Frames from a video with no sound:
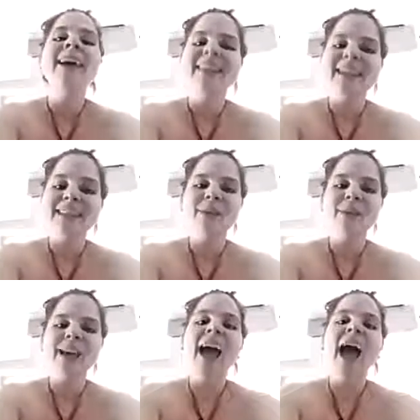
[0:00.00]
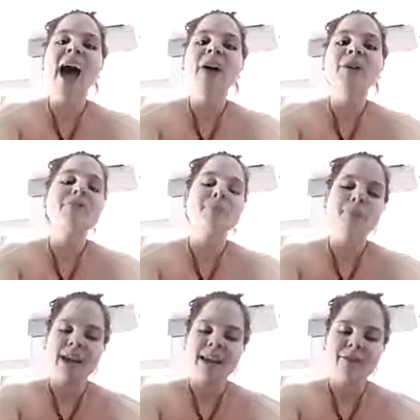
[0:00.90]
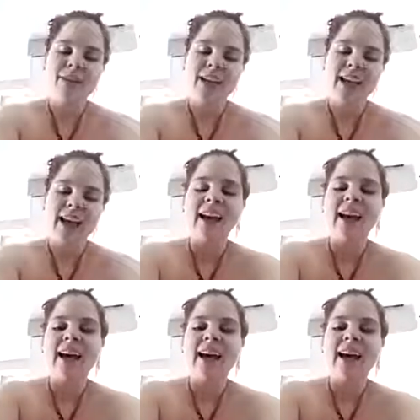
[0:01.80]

It gets me out of bed every day.